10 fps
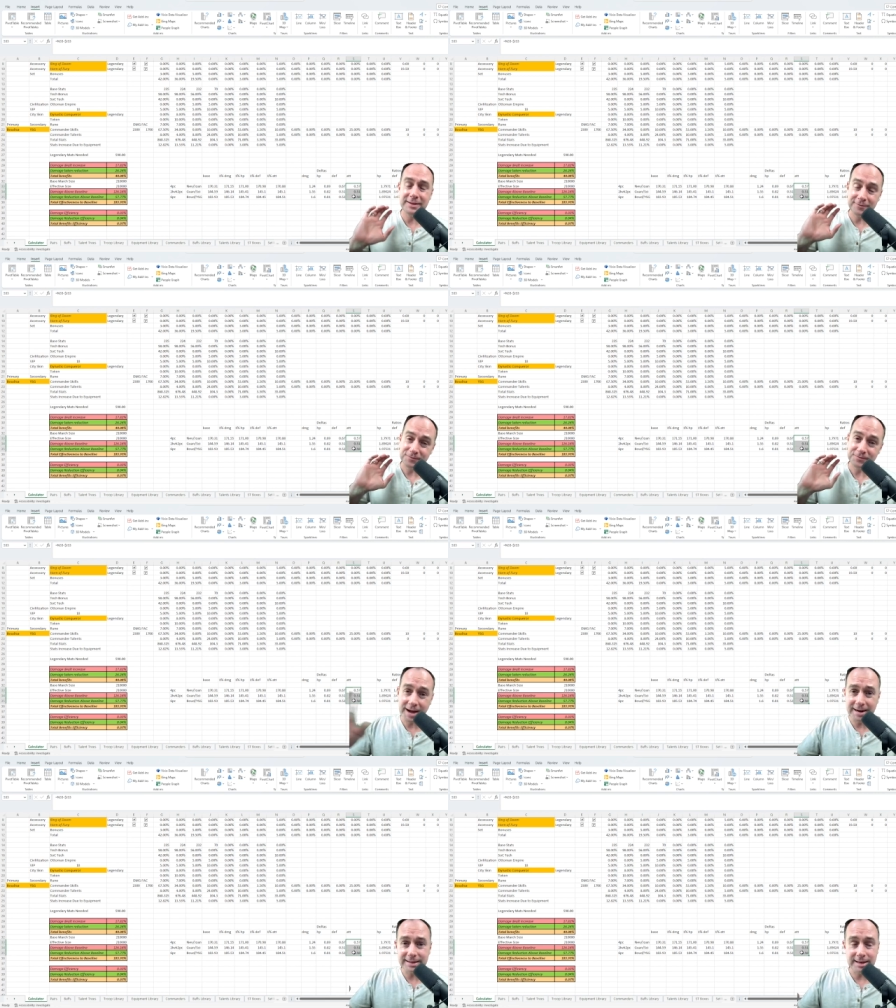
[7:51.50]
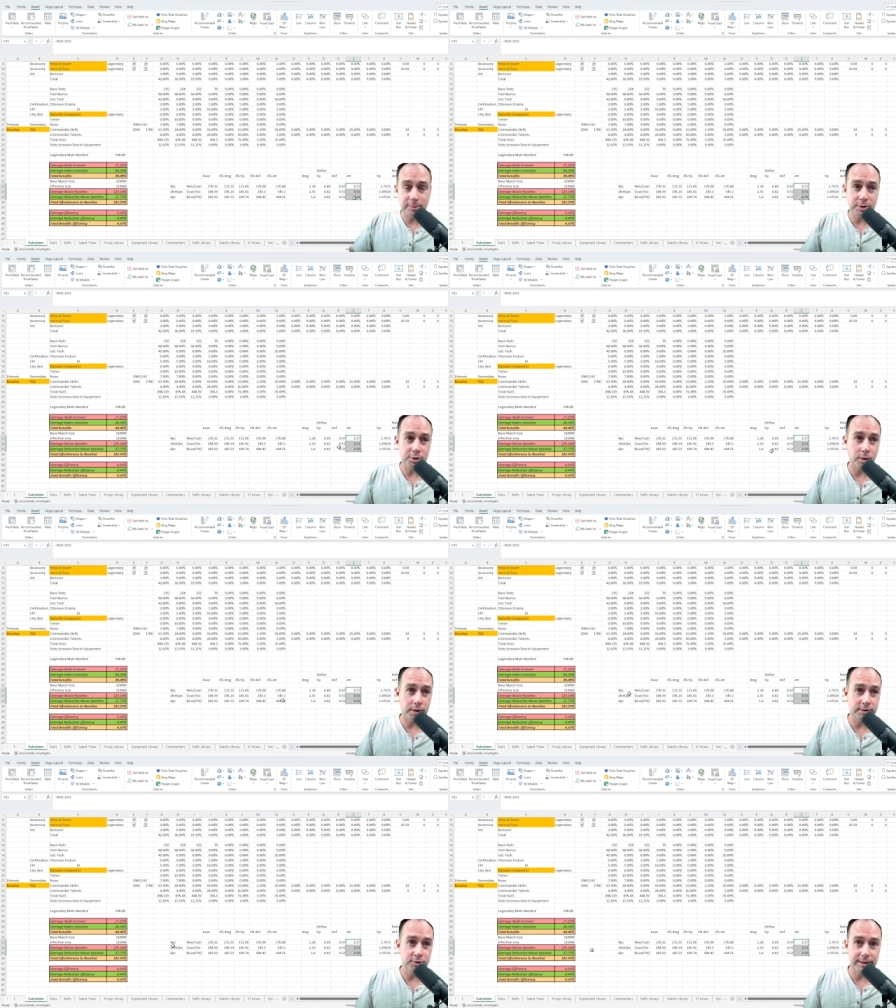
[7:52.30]
And then finally, what you
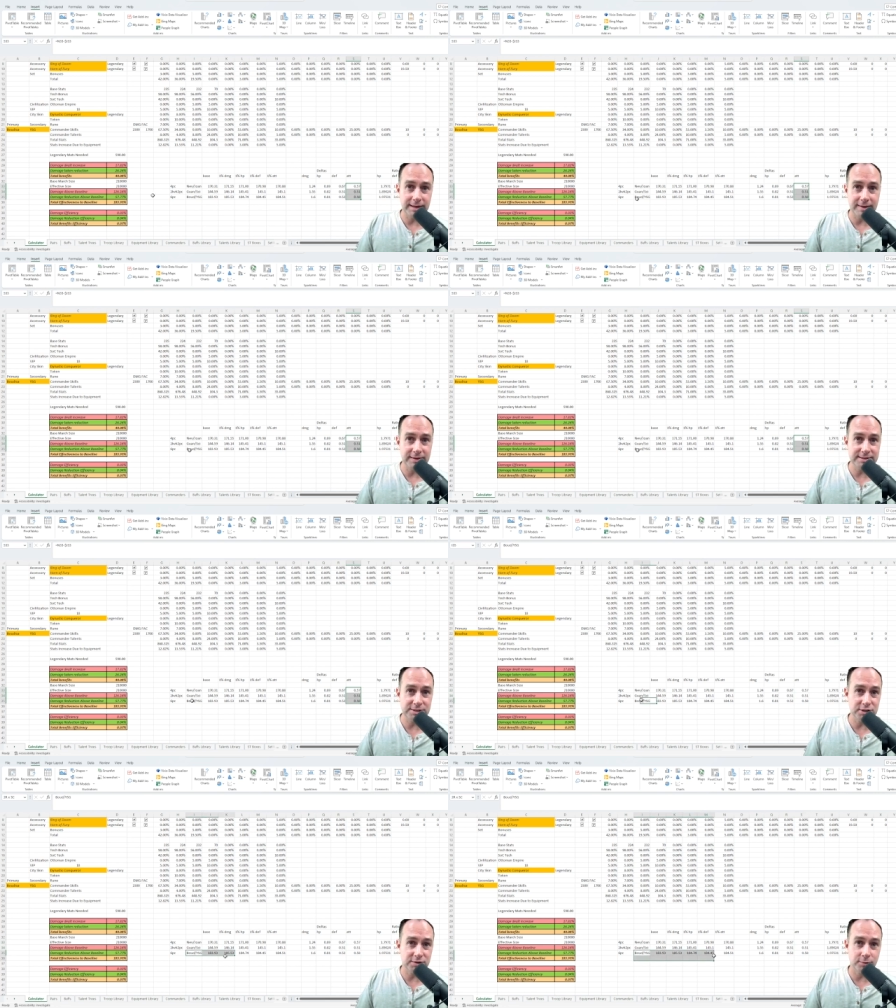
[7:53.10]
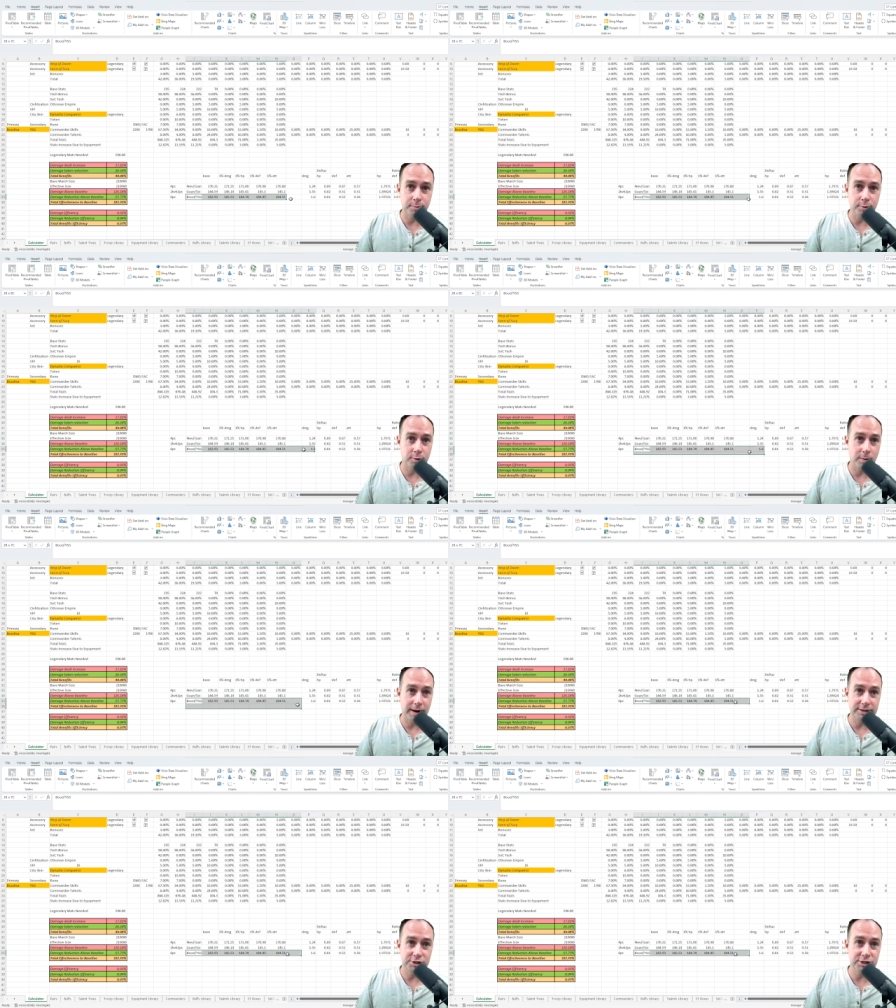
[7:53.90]
want to do, and again, this is just for Boudica
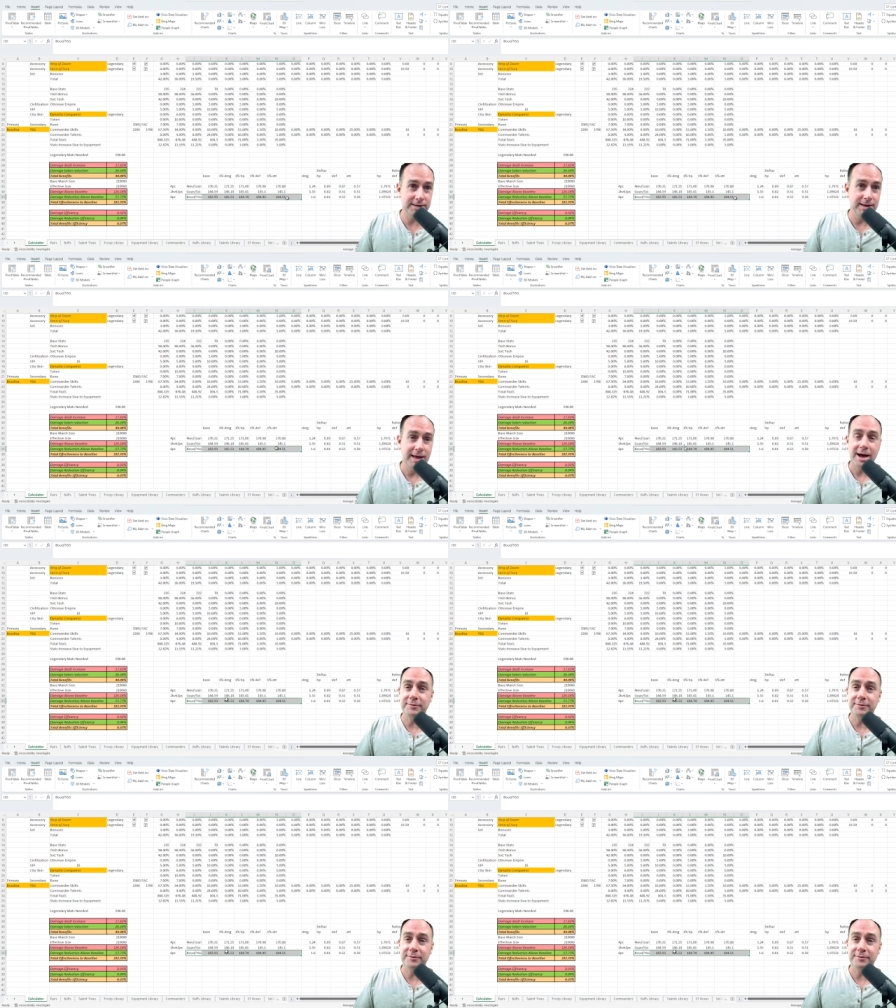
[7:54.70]
YSG.